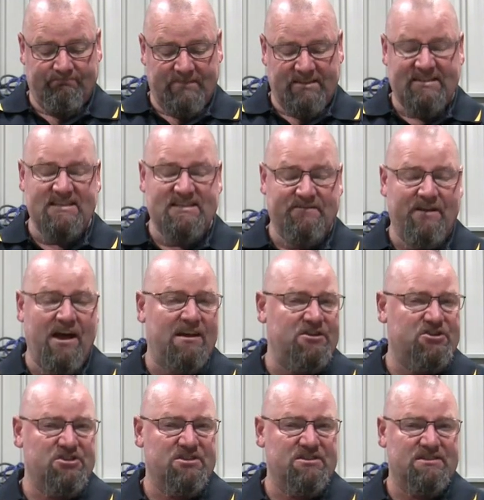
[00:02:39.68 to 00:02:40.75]

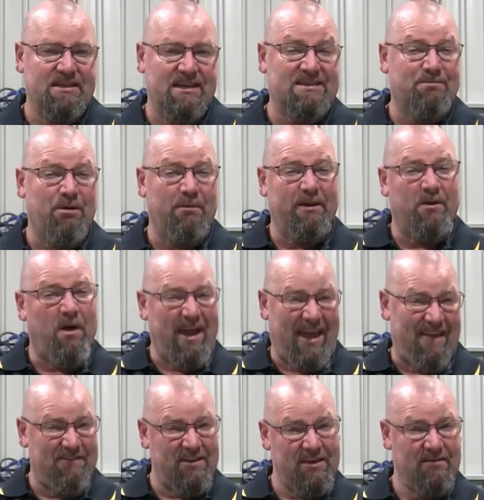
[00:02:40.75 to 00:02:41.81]
Disadvantages, it's probably quite
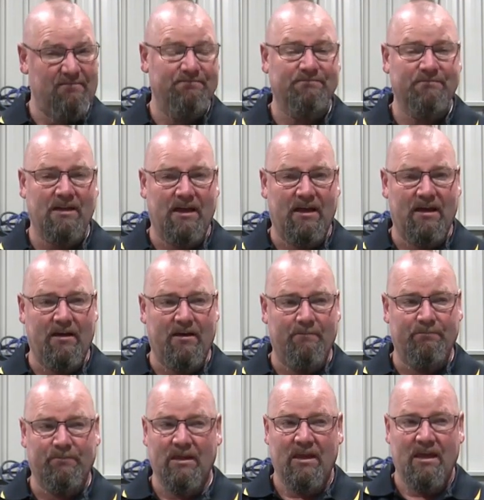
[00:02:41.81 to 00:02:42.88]
heavy.
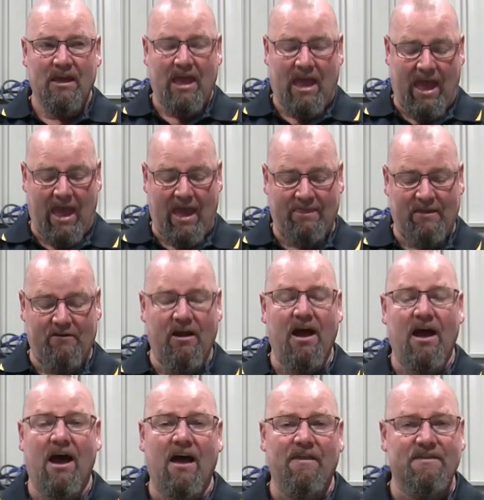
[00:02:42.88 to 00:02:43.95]
And there
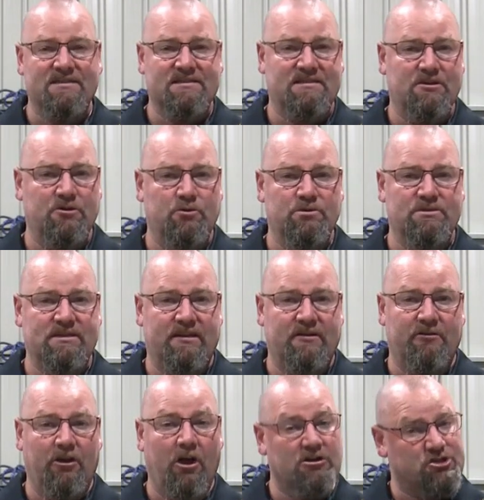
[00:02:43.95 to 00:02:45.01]
are other steels that are
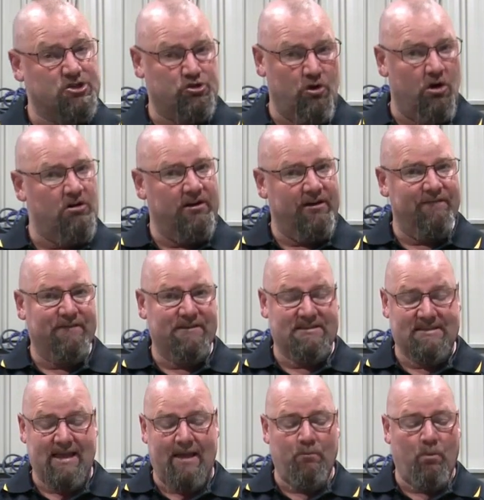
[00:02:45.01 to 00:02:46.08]
a lot stronger for the
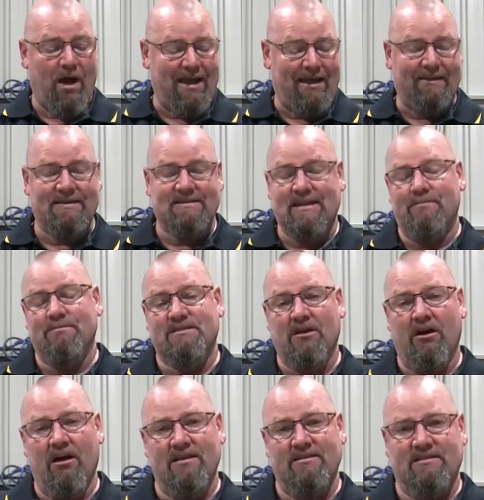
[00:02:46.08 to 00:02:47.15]
same weight and the same
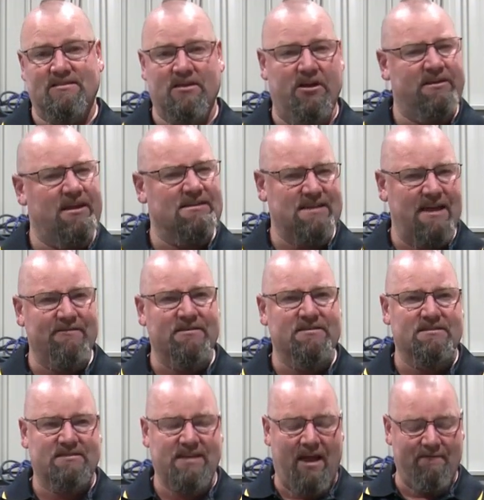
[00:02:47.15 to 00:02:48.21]
size. So it does have
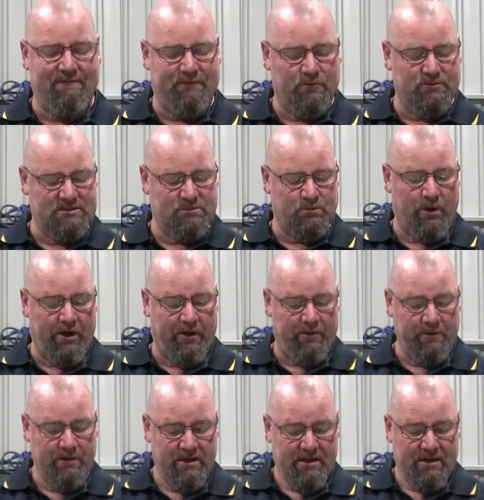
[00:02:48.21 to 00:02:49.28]
its downfalls as well.